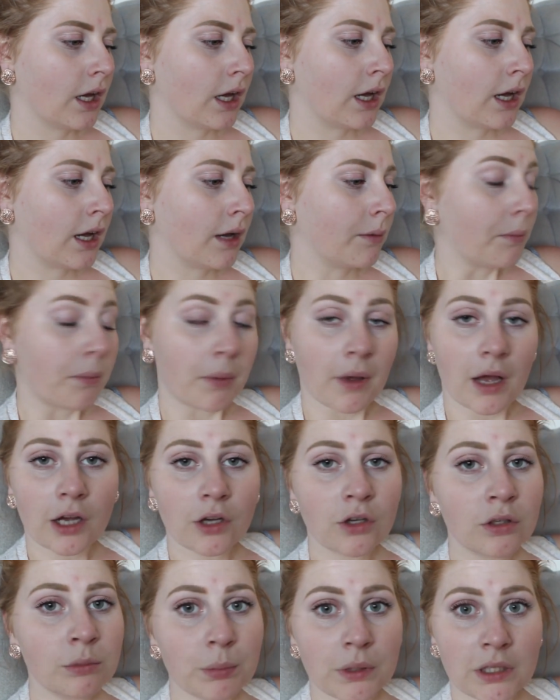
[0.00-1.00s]
Um, but I
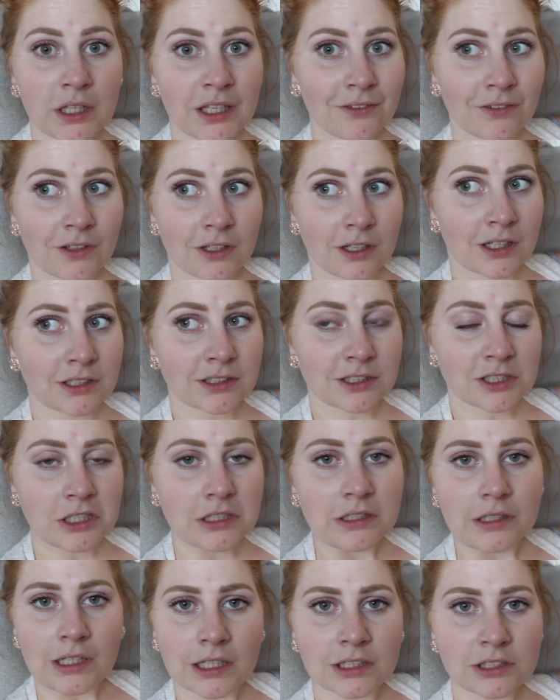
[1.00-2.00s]
couldn't believe it guys. I
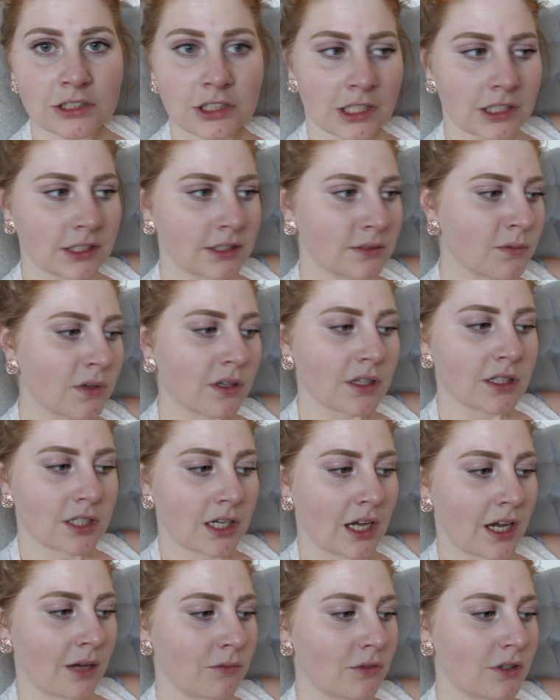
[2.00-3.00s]
just asked Jason what the
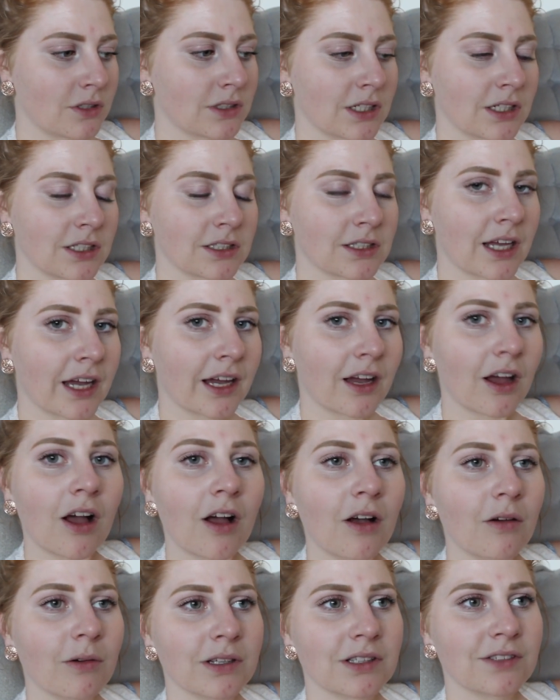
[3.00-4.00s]
time was and he's like,
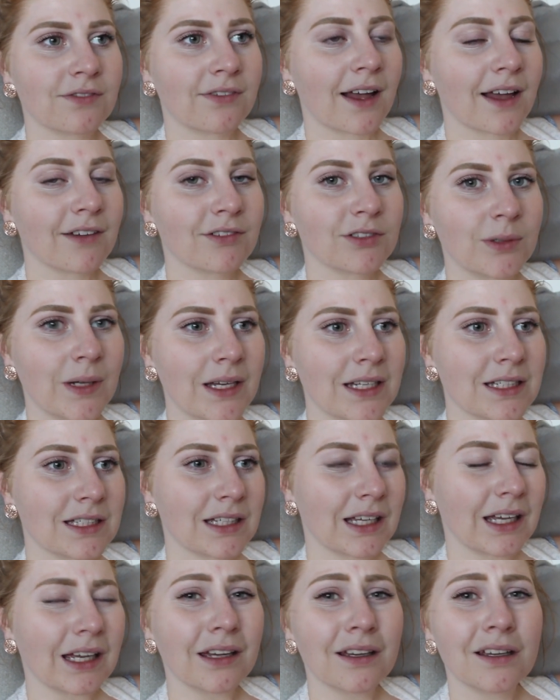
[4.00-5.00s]
oh, it's
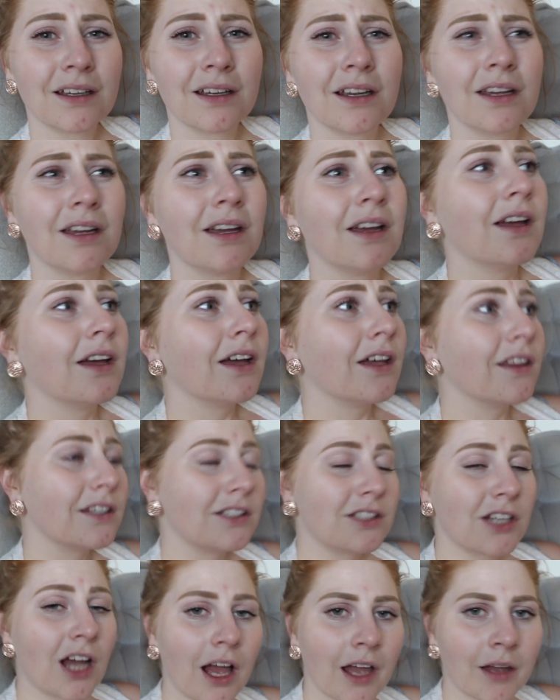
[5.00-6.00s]
5.20.
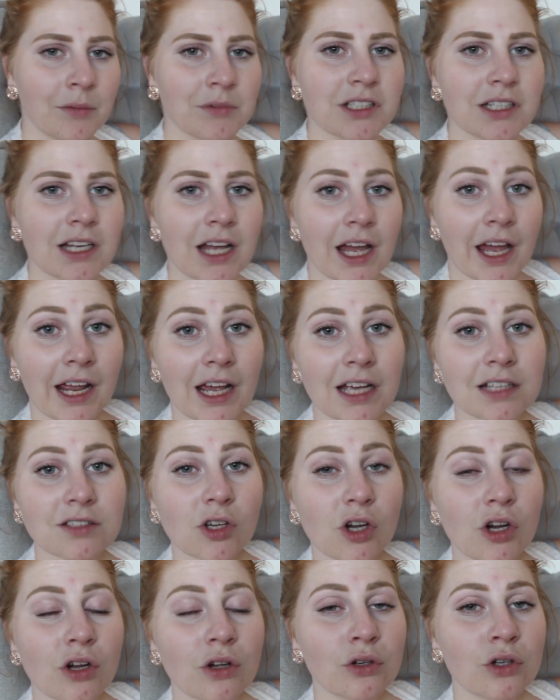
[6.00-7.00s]
Time today has
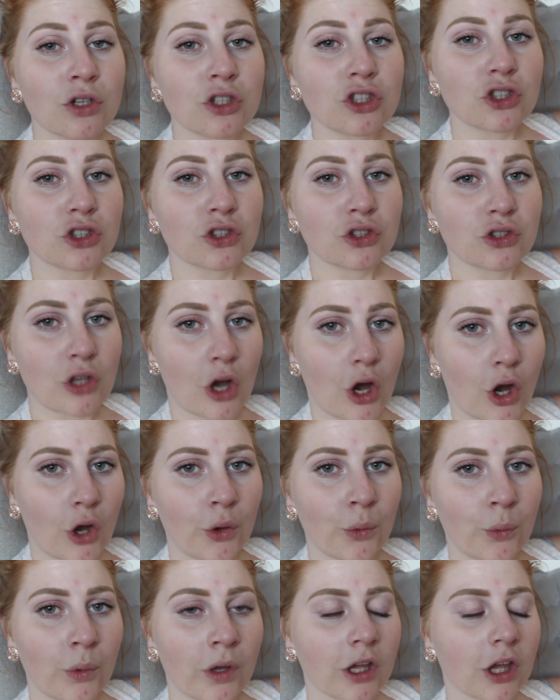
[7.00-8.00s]
gone
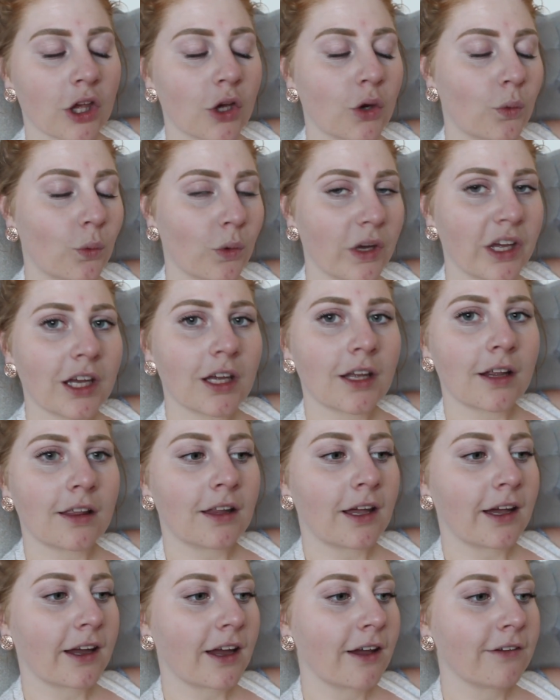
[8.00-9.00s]
so quick.
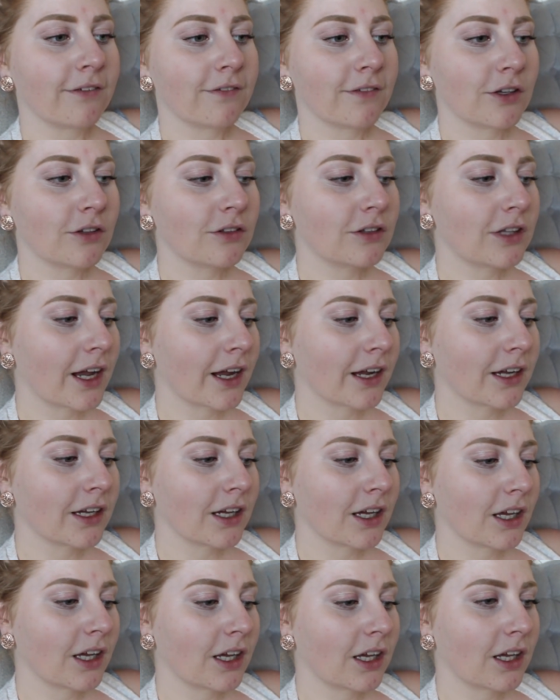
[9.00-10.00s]
Like I feel
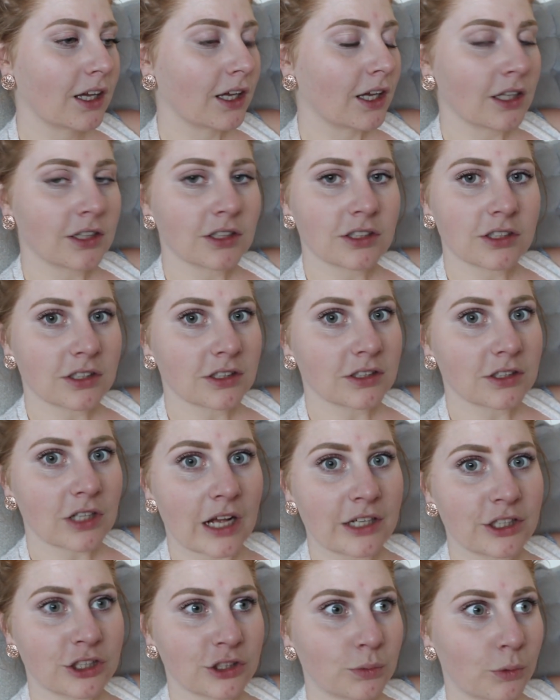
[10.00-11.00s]
like it's,
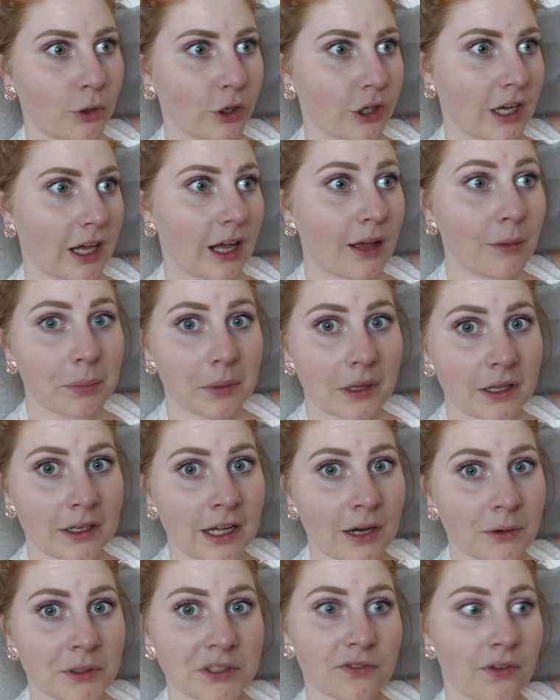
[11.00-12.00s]
I just woke up and
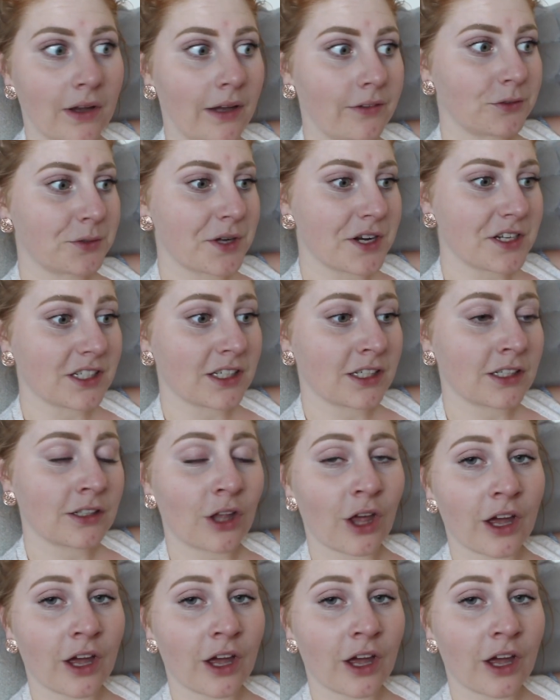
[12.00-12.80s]
now it's 5.20.